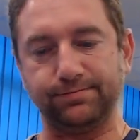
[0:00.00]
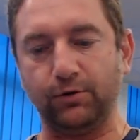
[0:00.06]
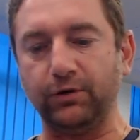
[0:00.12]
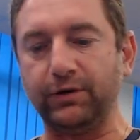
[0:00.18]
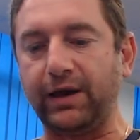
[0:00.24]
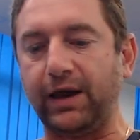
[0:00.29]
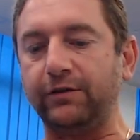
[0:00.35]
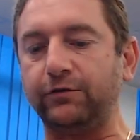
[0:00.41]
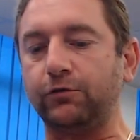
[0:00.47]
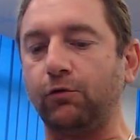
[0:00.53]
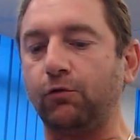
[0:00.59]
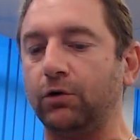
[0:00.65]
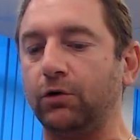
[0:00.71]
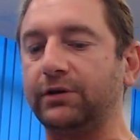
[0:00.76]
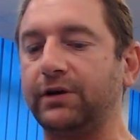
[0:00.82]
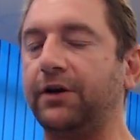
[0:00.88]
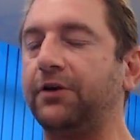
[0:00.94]
okay, so
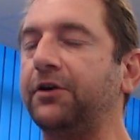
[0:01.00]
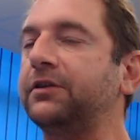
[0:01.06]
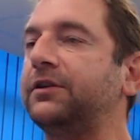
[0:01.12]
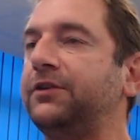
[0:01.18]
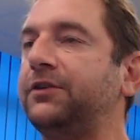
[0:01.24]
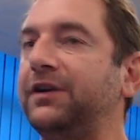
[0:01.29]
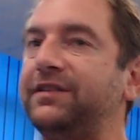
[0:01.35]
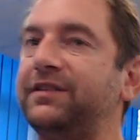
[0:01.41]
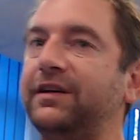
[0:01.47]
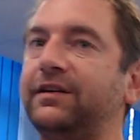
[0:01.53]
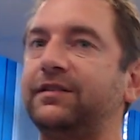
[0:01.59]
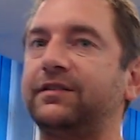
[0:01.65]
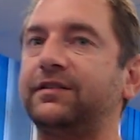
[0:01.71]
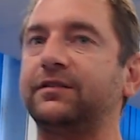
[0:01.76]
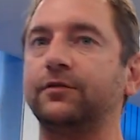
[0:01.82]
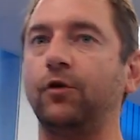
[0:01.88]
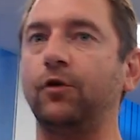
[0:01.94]
what
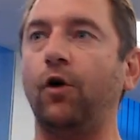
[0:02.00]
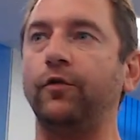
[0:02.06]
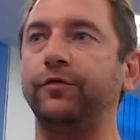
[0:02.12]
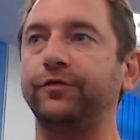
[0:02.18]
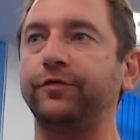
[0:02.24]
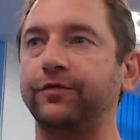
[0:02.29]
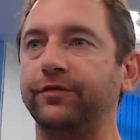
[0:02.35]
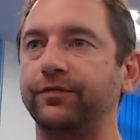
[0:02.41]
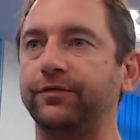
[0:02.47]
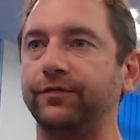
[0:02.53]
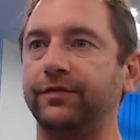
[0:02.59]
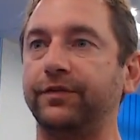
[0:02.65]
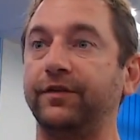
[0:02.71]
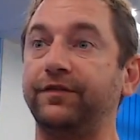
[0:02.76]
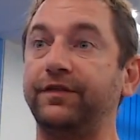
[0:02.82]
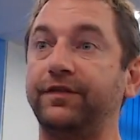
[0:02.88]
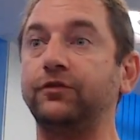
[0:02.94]
characteristics of
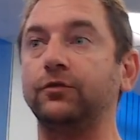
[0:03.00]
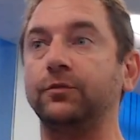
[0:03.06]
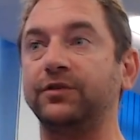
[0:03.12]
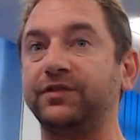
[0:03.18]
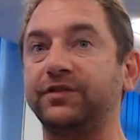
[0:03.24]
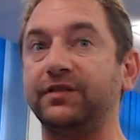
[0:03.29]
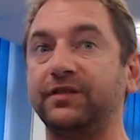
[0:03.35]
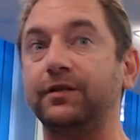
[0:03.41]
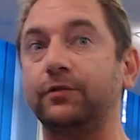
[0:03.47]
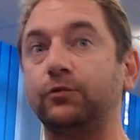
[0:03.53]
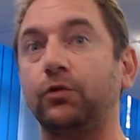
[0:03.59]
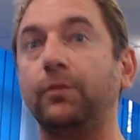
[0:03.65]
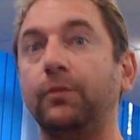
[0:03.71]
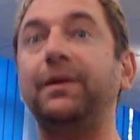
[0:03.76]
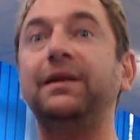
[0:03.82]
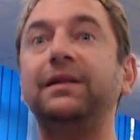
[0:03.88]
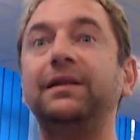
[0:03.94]
the virtual machines that
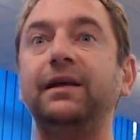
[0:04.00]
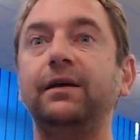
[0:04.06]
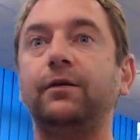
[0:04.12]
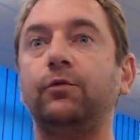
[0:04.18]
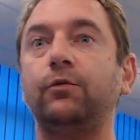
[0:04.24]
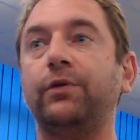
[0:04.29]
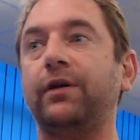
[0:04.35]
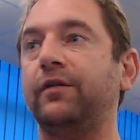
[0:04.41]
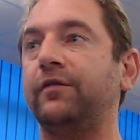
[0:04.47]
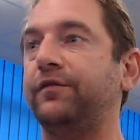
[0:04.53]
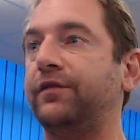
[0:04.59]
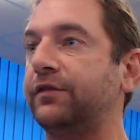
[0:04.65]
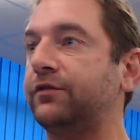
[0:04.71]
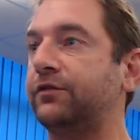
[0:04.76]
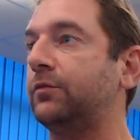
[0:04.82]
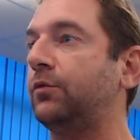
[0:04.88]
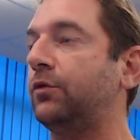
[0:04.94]
we're building, whether in
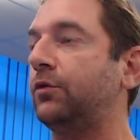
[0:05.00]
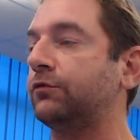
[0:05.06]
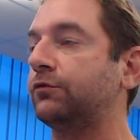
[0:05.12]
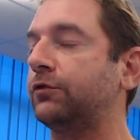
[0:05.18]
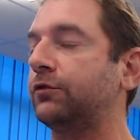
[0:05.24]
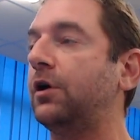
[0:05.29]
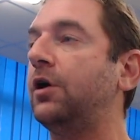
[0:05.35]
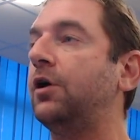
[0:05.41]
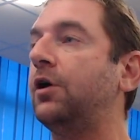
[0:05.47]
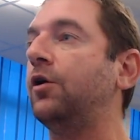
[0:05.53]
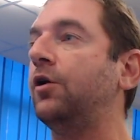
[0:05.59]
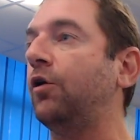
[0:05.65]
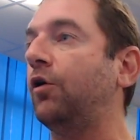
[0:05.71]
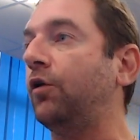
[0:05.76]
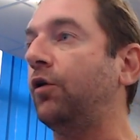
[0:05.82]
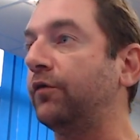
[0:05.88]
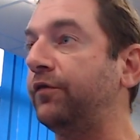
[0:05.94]
VirtualBox,
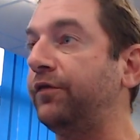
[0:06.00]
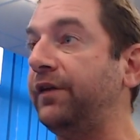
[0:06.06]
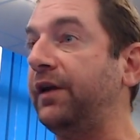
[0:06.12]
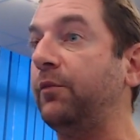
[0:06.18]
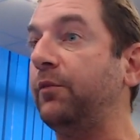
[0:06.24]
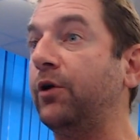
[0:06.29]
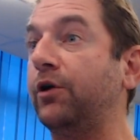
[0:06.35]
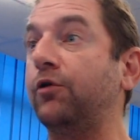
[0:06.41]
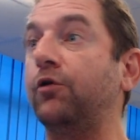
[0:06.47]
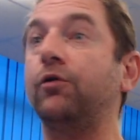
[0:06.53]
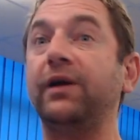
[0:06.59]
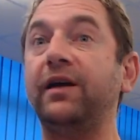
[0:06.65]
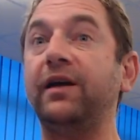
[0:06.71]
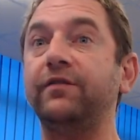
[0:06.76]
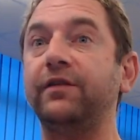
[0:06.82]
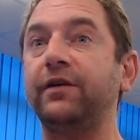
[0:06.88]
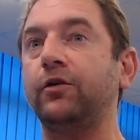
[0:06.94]
on VMware, or
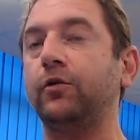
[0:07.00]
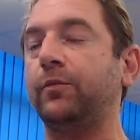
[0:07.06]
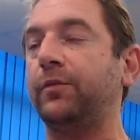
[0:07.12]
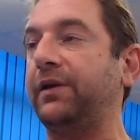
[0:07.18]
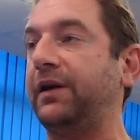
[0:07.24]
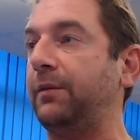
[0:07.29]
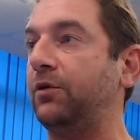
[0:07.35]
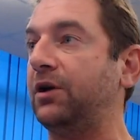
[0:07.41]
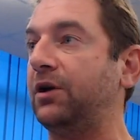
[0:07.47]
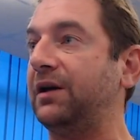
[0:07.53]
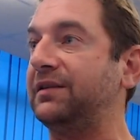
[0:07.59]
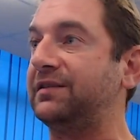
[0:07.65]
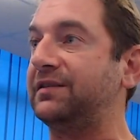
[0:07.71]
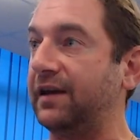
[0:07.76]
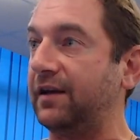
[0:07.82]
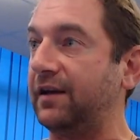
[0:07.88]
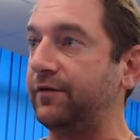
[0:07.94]
even in OpenNebula
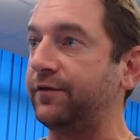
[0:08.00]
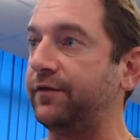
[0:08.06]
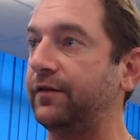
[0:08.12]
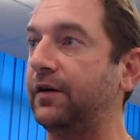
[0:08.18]
itself,